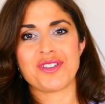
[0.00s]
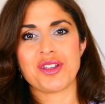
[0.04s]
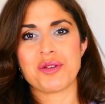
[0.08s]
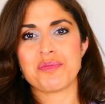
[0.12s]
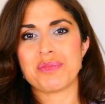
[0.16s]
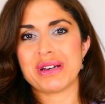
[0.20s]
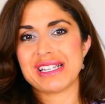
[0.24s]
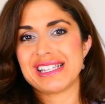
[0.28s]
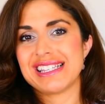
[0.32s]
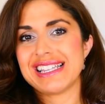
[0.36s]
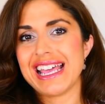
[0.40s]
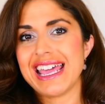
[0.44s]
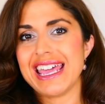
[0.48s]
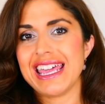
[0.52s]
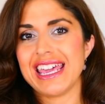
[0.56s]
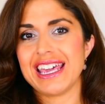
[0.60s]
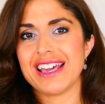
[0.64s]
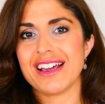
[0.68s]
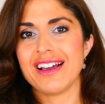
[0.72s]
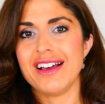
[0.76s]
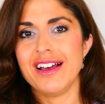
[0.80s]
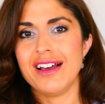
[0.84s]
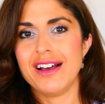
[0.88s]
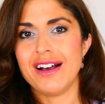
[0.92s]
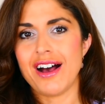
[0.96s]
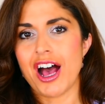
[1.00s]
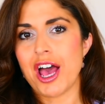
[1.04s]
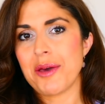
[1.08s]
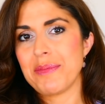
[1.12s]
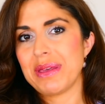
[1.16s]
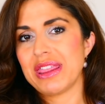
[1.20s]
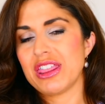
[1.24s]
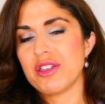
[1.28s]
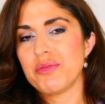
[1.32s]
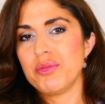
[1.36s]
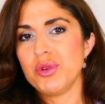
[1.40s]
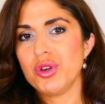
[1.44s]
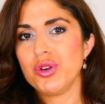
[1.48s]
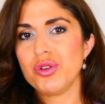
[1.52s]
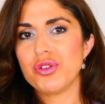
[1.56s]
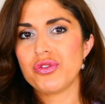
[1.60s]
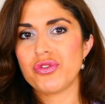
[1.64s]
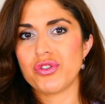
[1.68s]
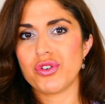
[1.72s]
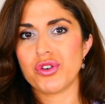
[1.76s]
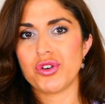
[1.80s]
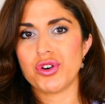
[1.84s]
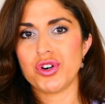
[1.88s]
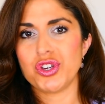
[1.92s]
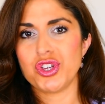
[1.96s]
By saying, I'm in the mood
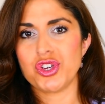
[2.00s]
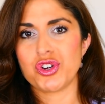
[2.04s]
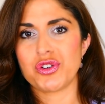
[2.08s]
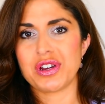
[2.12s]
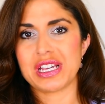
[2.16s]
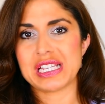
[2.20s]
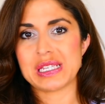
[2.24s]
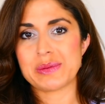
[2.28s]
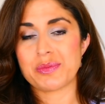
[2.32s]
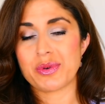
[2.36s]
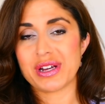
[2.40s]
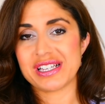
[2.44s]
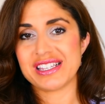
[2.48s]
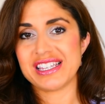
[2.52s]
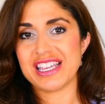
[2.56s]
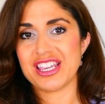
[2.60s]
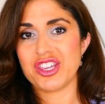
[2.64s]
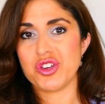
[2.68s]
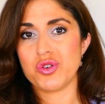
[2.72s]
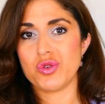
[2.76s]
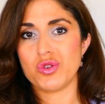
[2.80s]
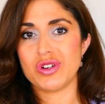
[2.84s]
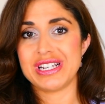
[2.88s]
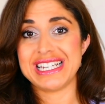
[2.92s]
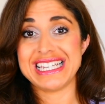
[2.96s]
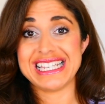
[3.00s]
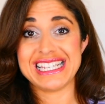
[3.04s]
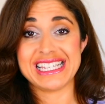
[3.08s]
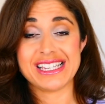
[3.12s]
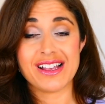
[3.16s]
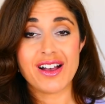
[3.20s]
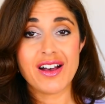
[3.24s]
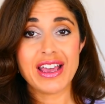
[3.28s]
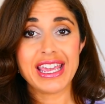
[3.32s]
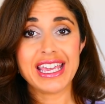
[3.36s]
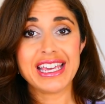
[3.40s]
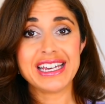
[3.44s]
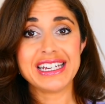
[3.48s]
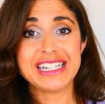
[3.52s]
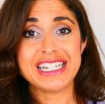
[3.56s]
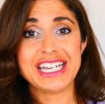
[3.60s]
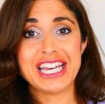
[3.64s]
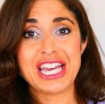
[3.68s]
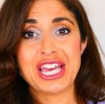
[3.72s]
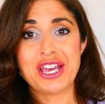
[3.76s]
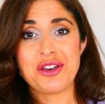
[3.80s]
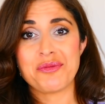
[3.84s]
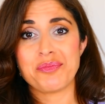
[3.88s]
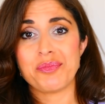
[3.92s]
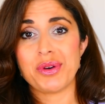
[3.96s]
for, you're expressing your desire,
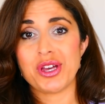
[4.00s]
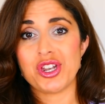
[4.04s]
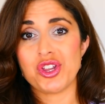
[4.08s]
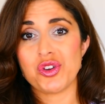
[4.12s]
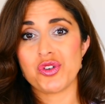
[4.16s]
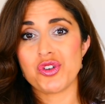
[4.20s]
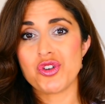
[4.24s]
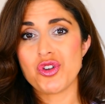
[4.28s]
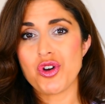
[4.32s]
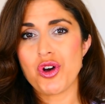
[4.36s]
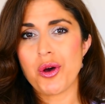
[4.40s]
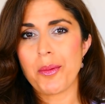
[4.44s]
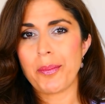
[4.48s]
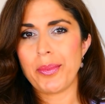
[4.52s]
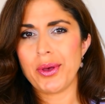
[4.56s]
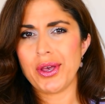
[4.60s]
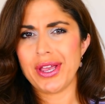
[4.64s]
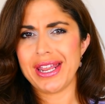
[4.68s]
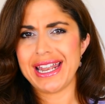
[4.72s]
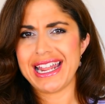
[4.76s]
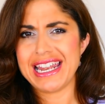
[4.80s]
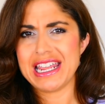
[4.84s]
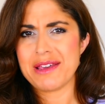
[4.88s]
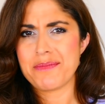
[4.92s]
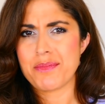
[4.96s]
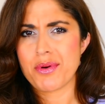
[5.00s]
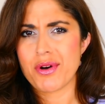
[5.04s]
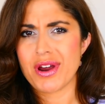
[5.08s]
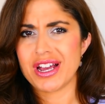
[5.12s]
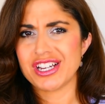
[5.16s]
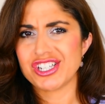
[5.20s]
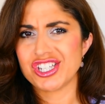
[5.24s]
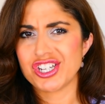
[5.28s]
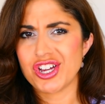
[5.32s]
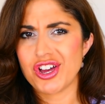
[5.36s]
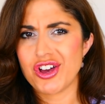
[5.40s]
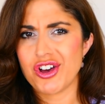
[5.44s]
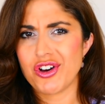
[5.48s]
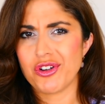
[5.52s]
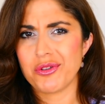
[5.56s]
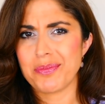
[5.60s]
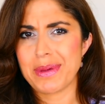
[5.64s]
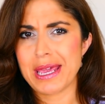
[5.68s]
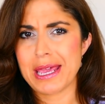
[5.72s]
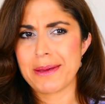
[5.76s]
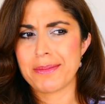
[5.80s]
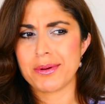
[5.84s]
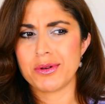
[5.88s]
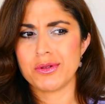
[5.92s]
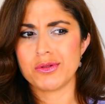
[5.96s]
but you're not putting any pressure on
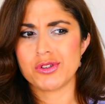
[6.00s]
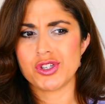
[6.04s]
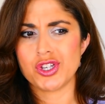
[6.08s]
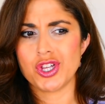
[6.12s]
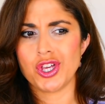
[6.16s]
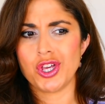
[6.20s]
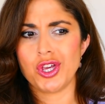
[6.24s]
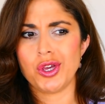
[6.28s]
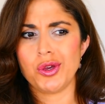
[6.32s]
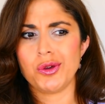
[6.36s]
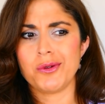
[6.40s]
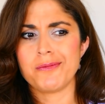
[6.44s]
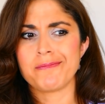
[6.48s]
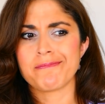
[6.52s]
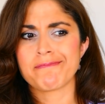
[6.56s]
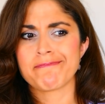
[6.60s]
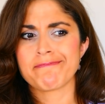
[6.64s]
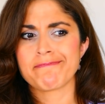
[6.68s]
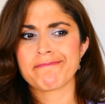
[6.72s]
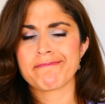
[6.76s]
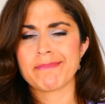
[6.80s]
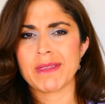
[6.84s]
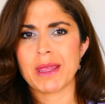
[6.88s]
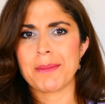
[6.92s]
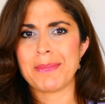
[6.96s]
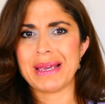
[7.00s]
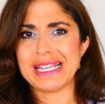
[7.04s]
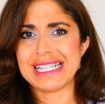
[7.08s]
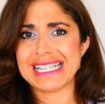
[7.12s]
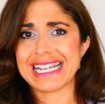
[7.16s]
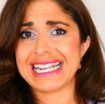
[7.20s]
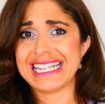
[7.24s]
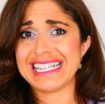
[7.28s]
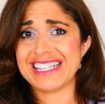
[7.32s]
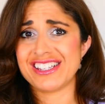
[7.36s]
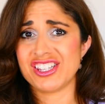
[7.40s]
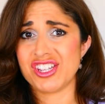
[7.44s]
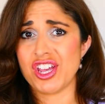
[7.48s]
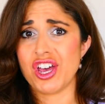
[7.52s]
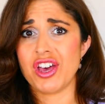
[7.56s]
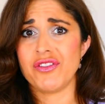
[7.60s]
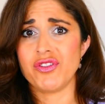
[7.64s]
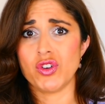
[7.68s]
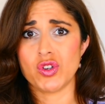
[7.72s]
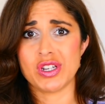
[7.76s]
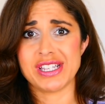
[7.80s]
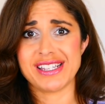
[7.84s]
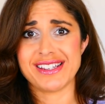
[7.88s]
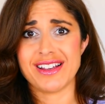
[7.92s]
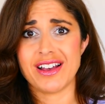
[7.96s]
people to basically serve
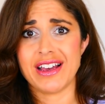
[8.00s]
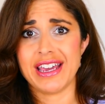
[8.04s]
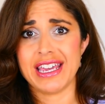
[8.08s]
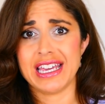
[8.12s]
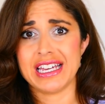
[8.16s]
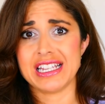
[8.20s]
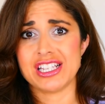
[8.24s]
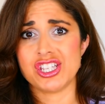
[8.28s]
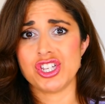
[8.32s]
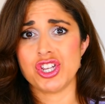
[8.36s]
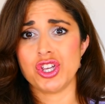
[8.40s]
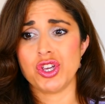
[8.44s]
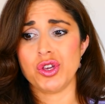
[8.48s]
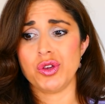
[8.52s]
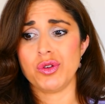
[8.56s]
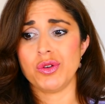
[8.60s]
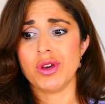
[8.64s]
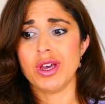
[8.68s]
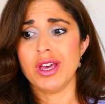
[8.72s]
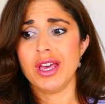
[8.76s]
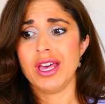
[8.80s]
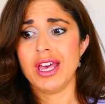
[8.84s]
your desire, to